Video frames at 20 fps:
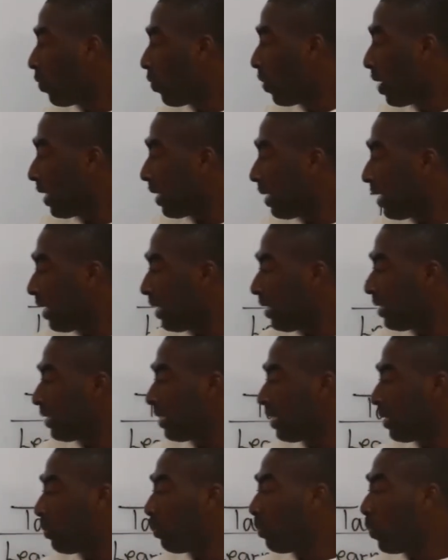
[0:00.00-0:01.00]
what
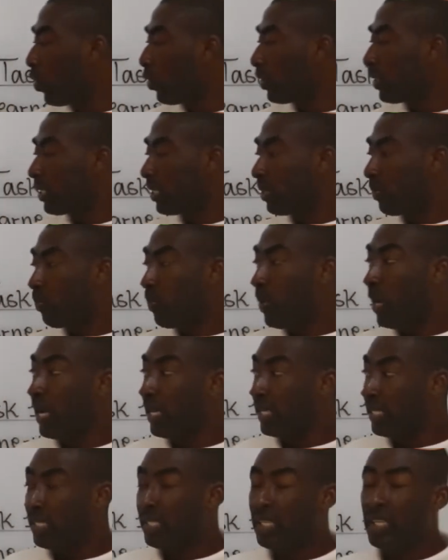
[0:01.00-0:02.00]
is the most
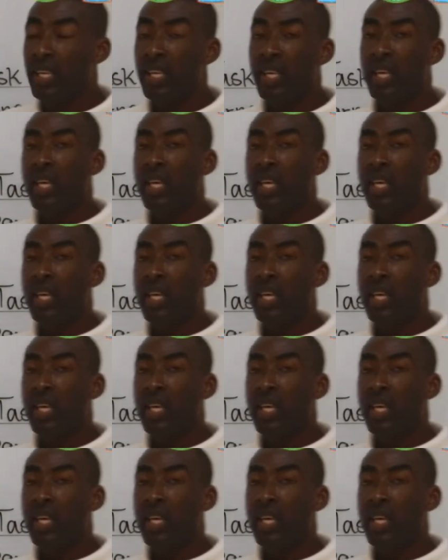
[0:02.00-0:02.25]
pets?